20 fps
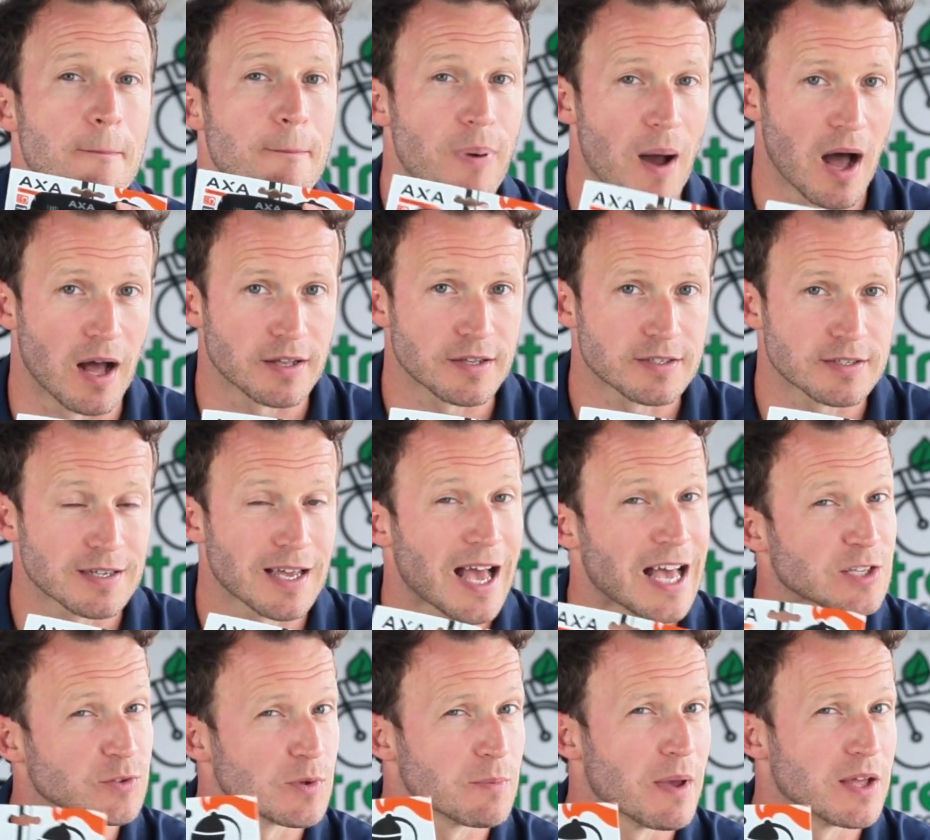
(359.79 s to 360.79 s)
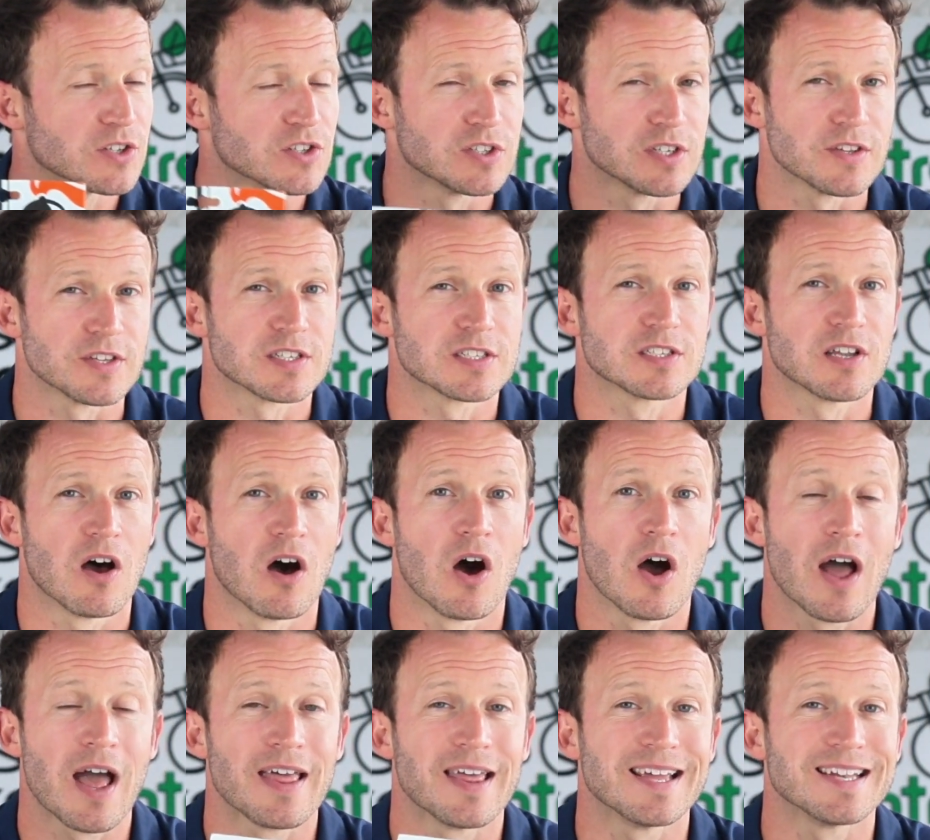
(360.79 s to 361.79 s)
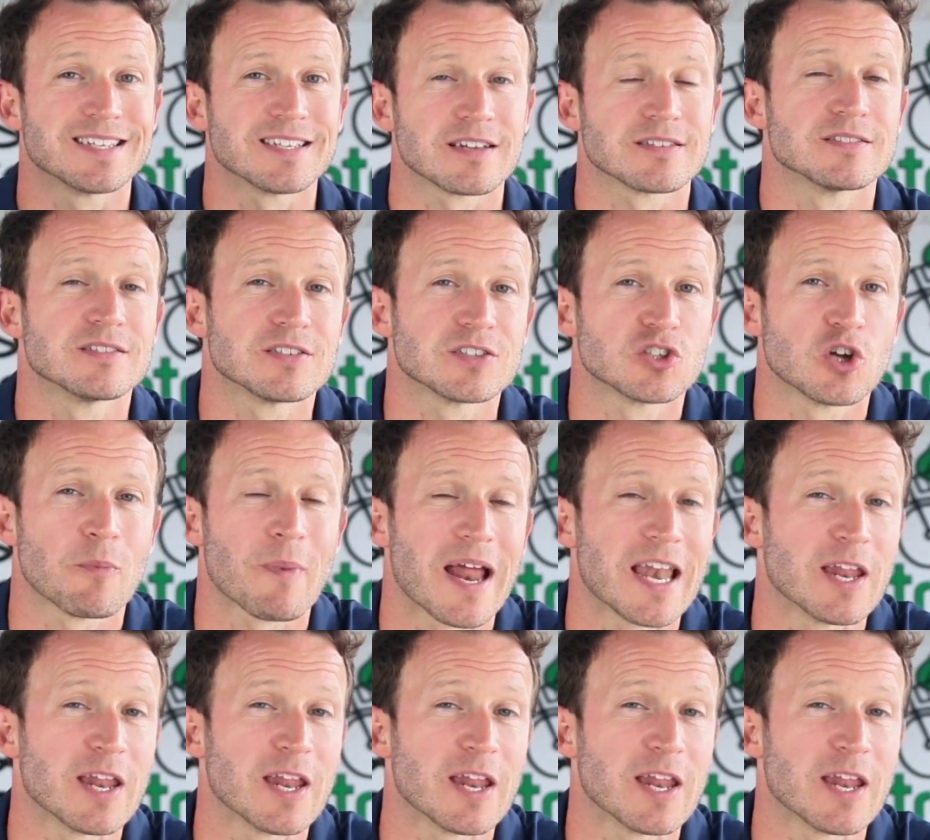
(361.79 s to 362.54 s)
But as we mentioned at the start, it doesn't stop